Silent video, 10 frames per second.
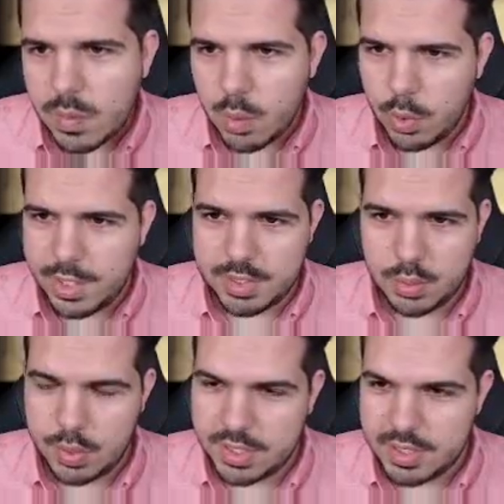Why is the
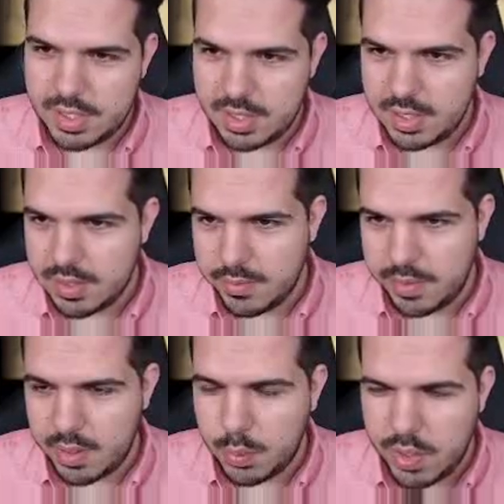quest in here?
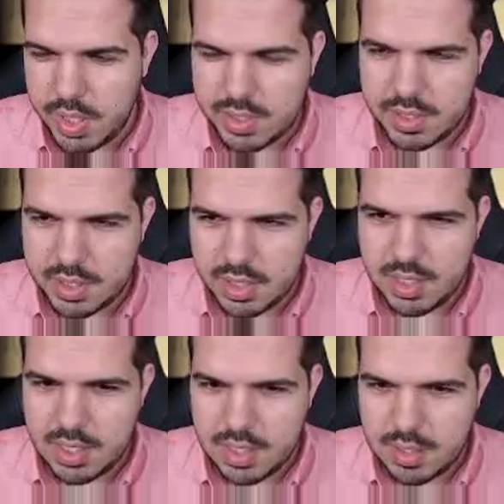The quest is in
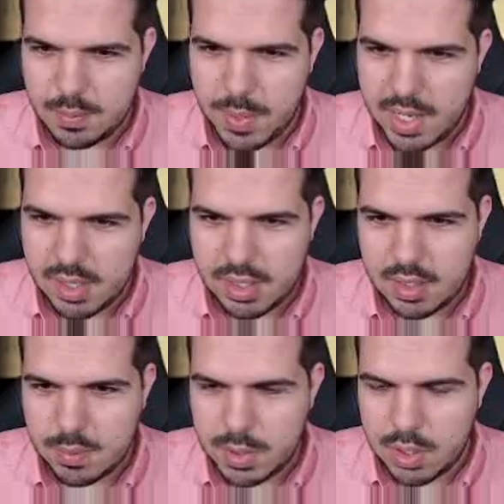here
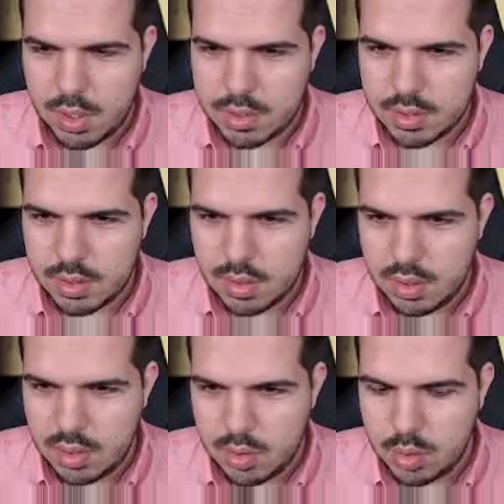mainly because
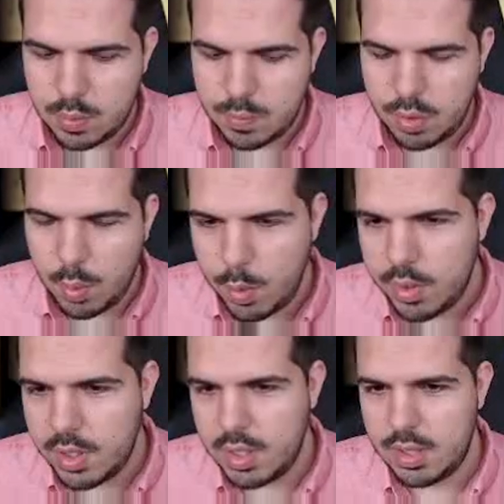you
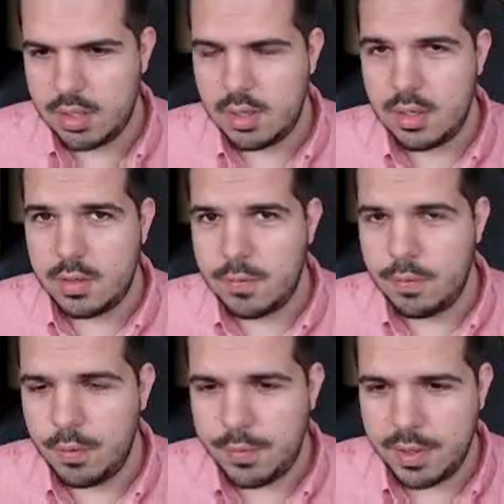probably
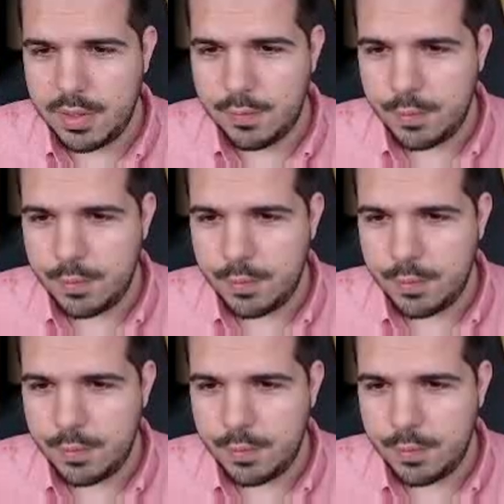fulfill the